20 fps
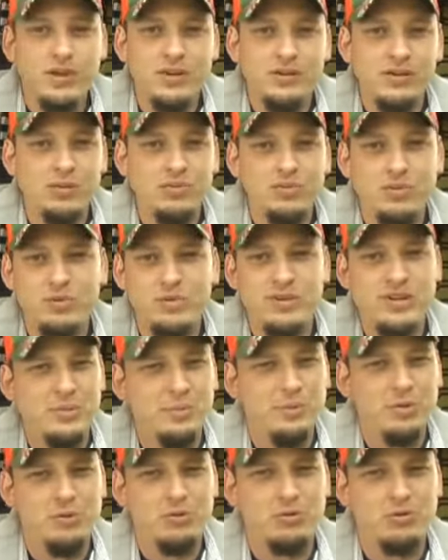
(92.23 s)
And don't do a
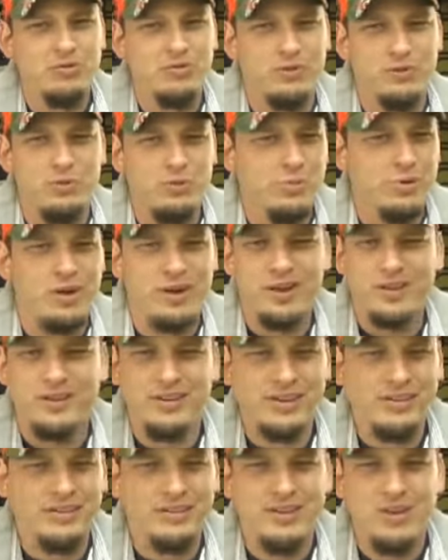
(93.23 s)
typical review product,
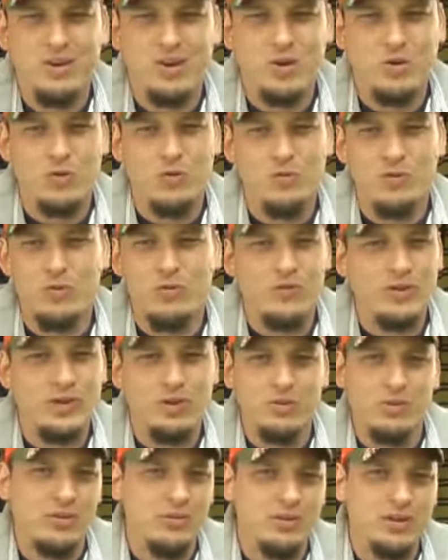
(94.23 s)
that's a review
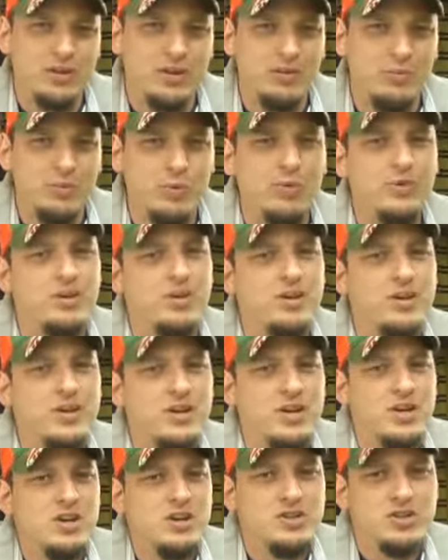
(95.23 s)
video. Those are kind of boring.
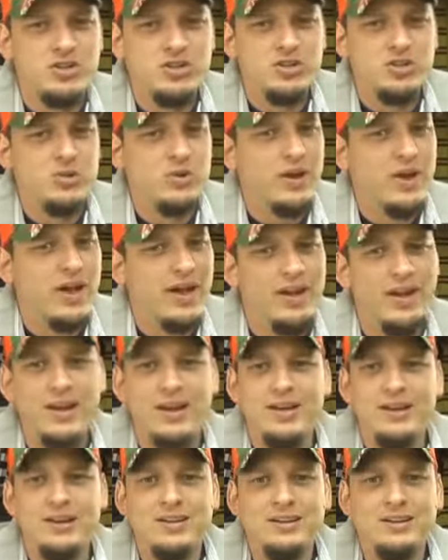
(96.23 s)
Just do a,
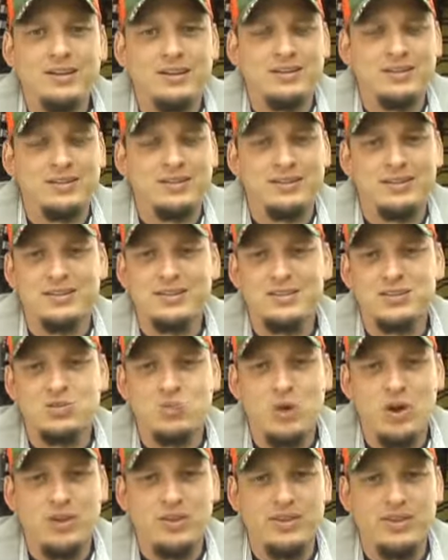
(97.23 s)
hey, look, this is
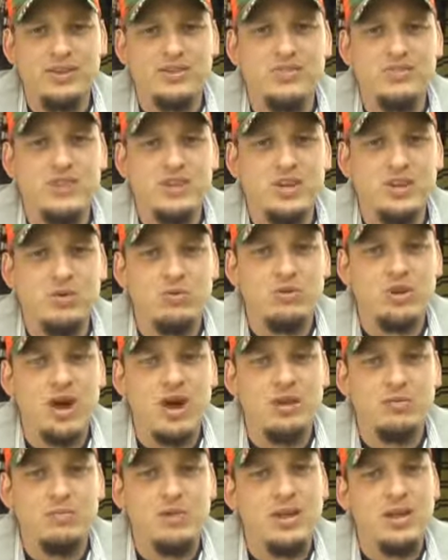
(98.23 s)
what this video
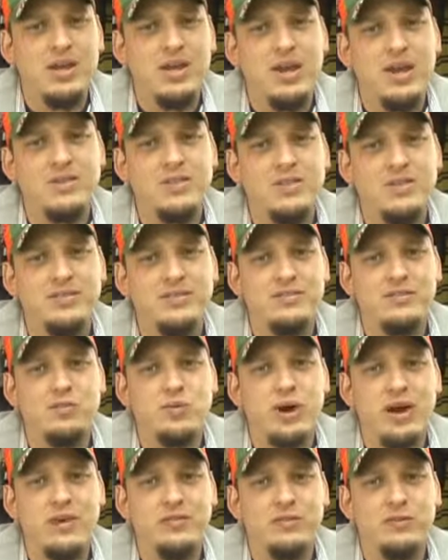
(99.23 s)
taught me, and this is
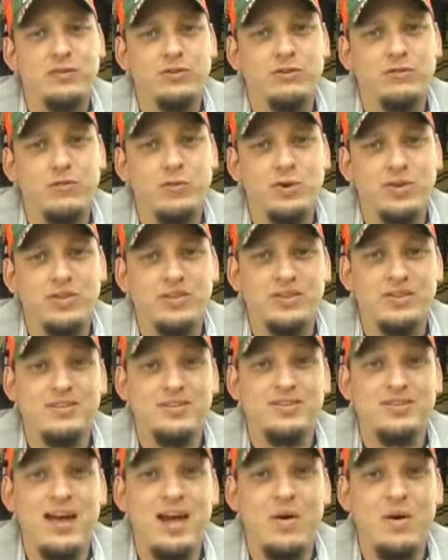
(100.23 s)
what I've learned for it, and
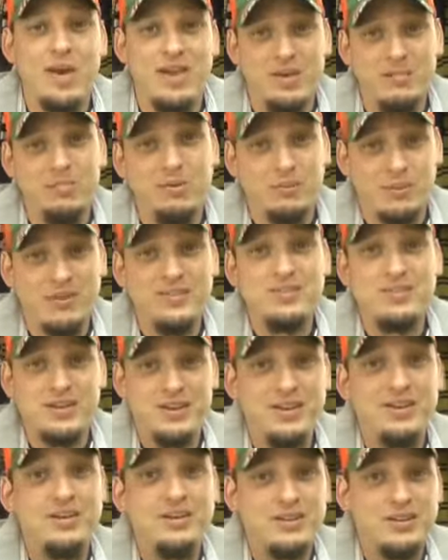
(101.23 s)
this is how I implemented
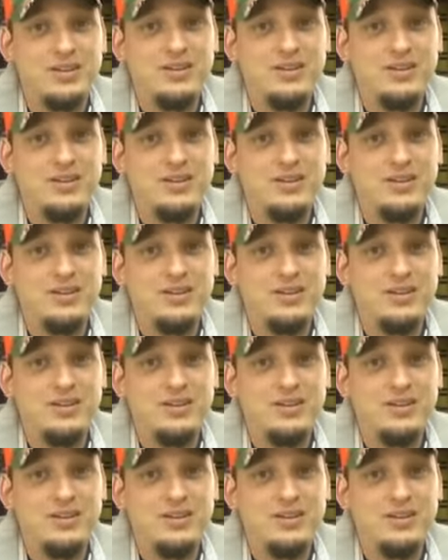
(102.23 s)
it.